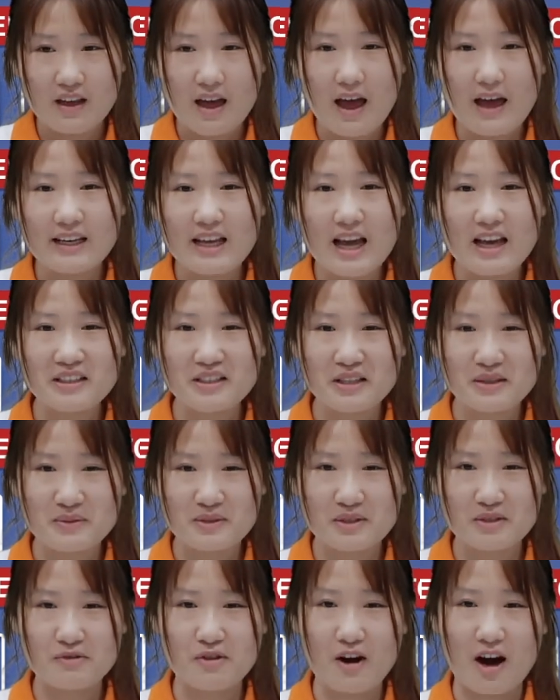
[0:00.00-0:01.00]
Any
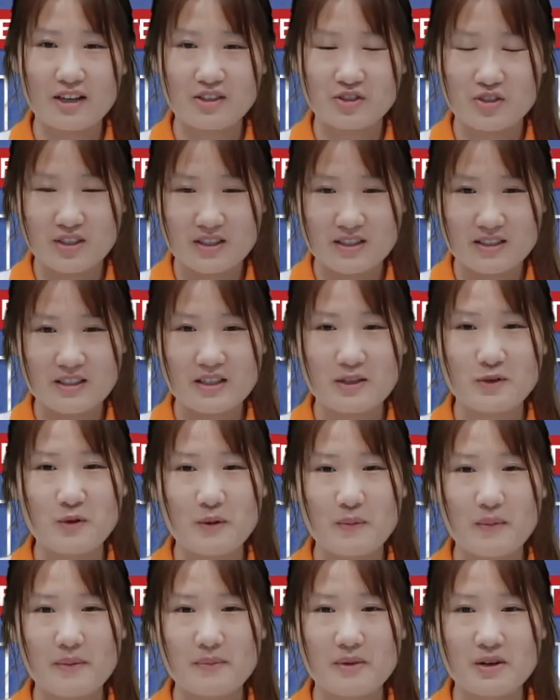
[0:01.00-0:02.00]
items, if you're interested,
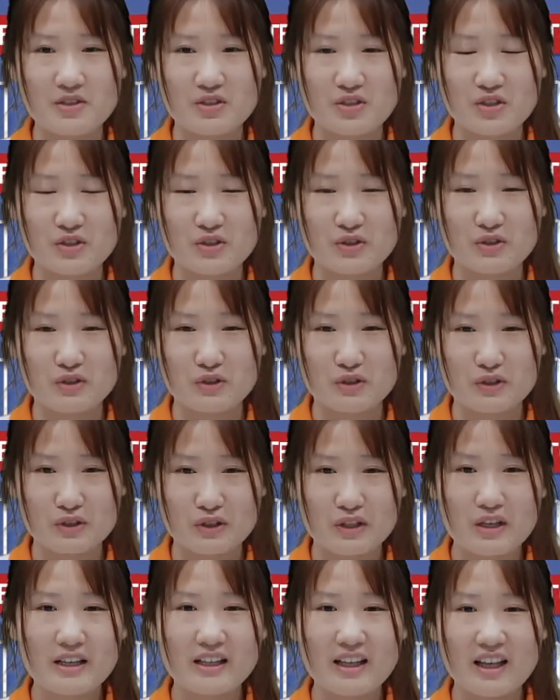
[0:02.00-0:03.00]
remember to
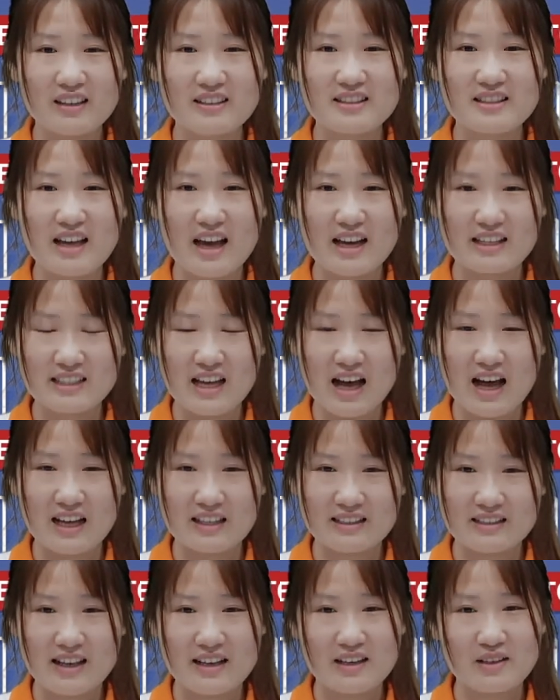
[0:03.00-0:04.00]
contact
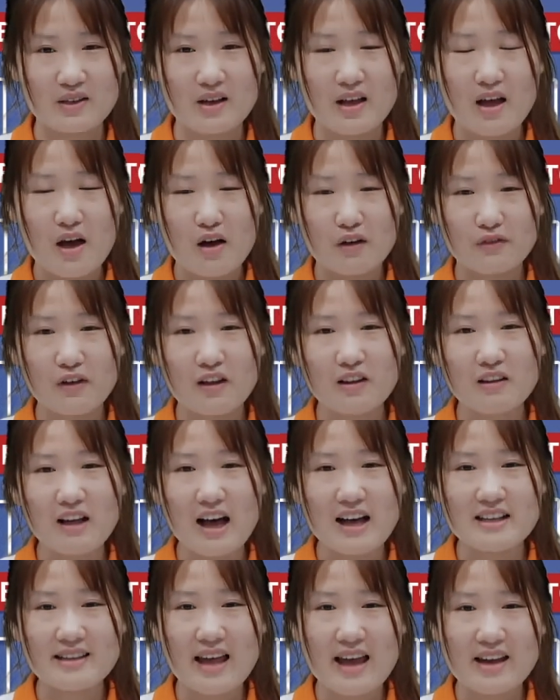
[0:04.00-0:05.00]
us and follow
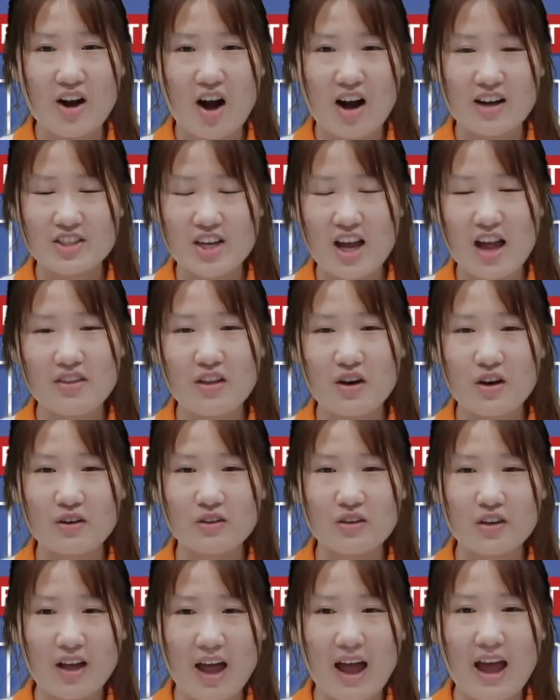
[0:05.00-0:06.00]
us at our
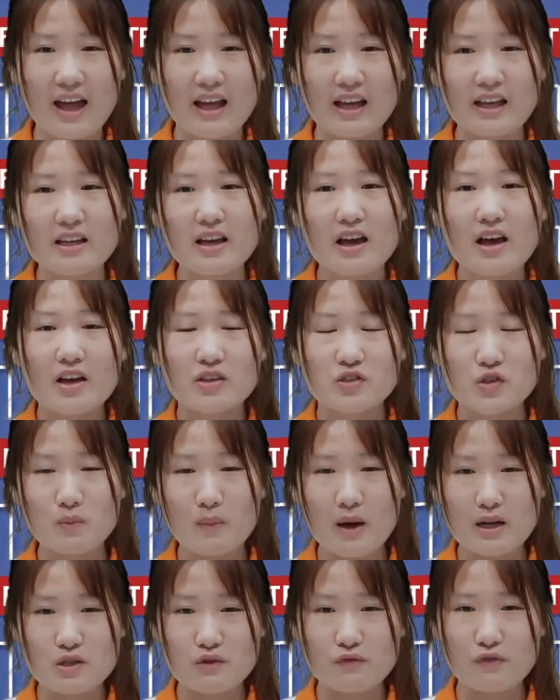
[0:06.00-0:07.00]
channel, okay? So
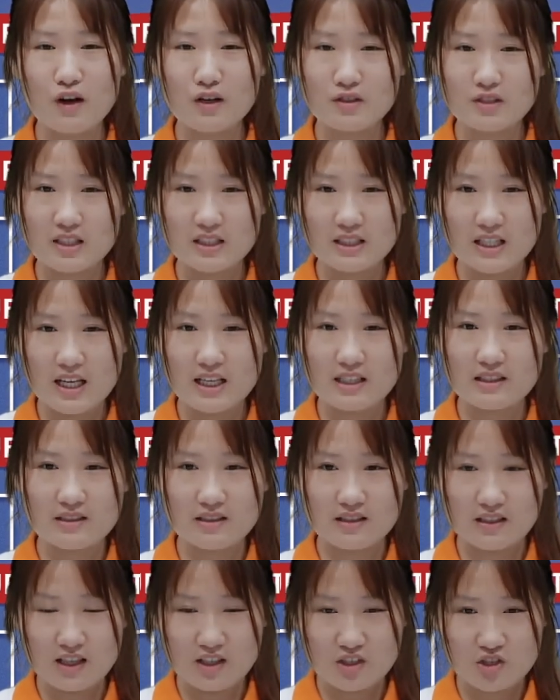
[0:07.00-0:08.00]
much for
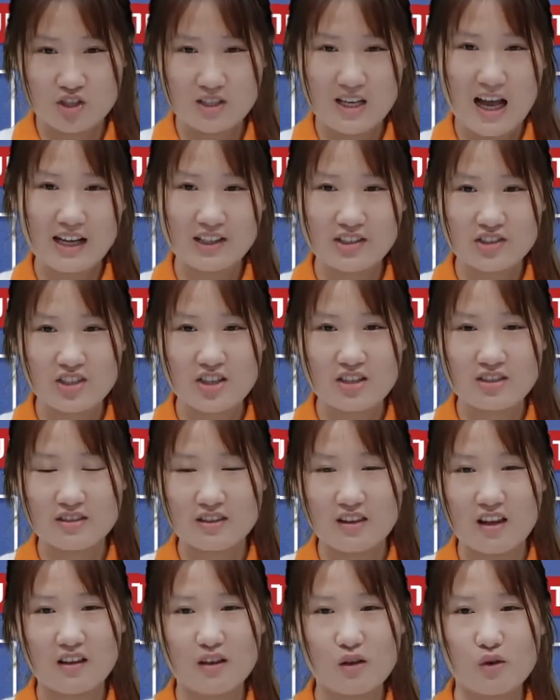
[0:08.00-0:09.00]
today's introduction.
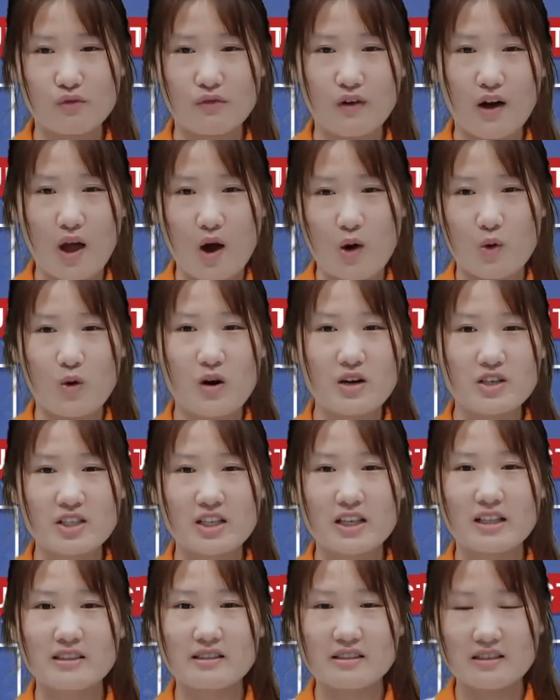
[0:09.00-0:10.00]
Thank you for your
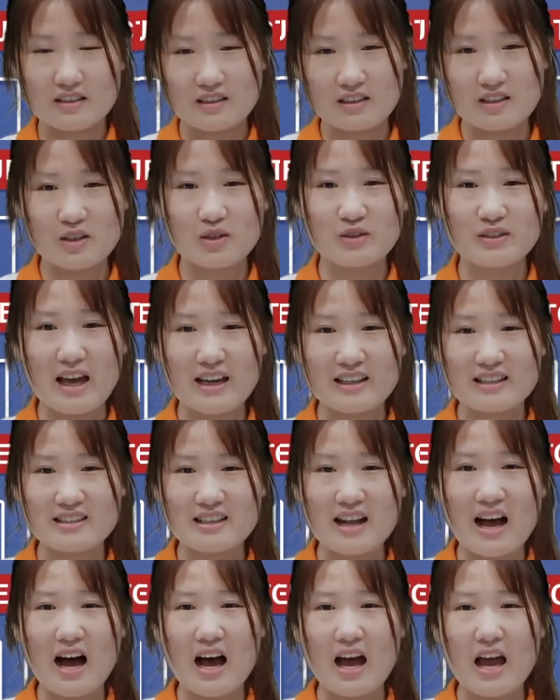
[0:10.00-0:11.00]
watching. See you next
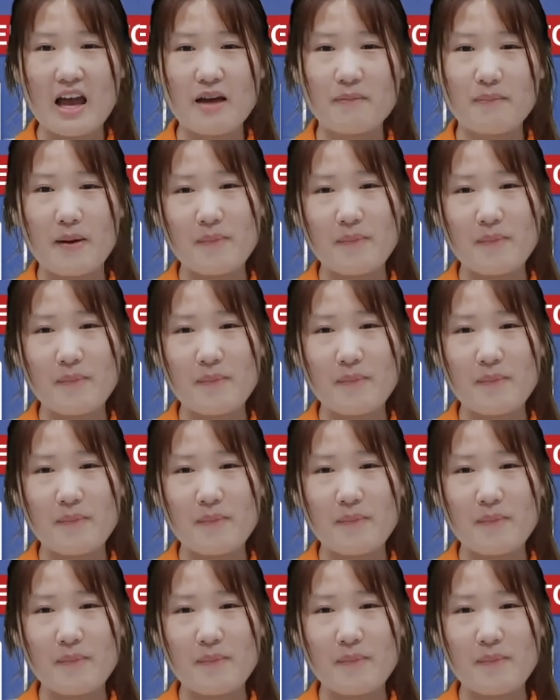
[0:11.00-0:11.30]
time.